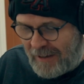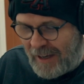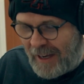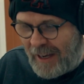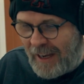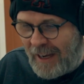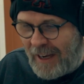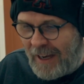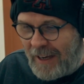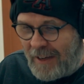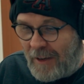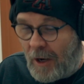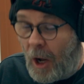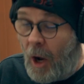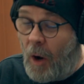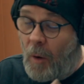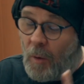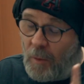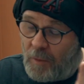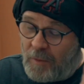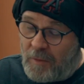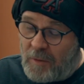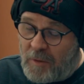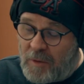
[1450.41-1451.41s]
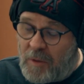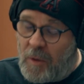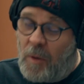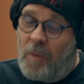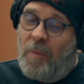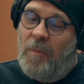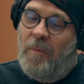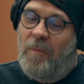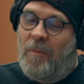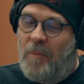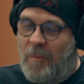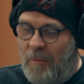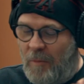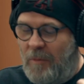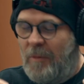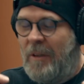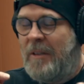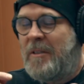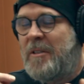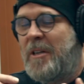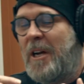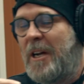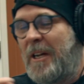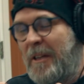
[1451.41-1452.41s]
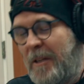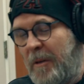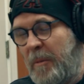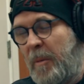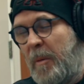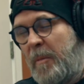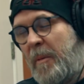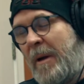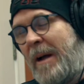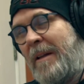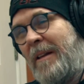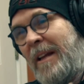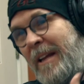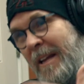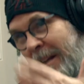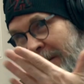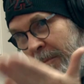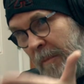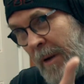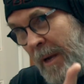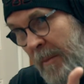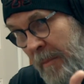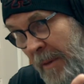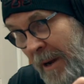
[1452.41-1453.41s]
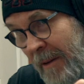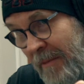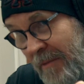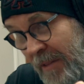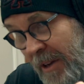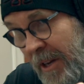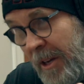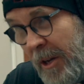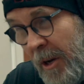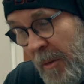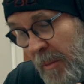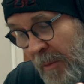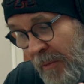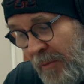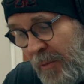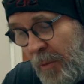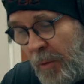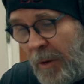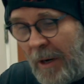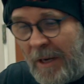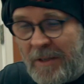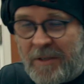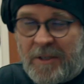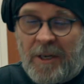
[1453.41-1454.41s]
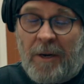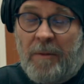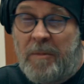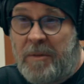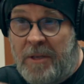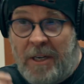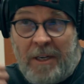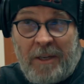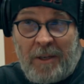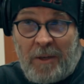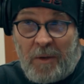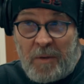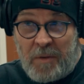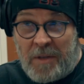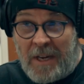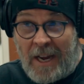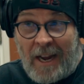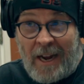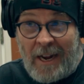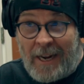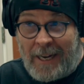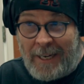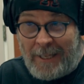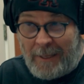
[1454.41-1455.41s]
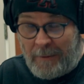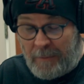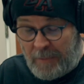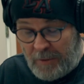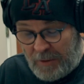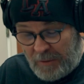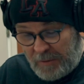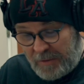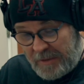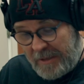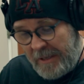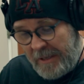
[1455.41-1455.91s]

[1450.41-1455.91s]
And so let's talk a little bit about, like in my video before, I said I was going to use AI in the post.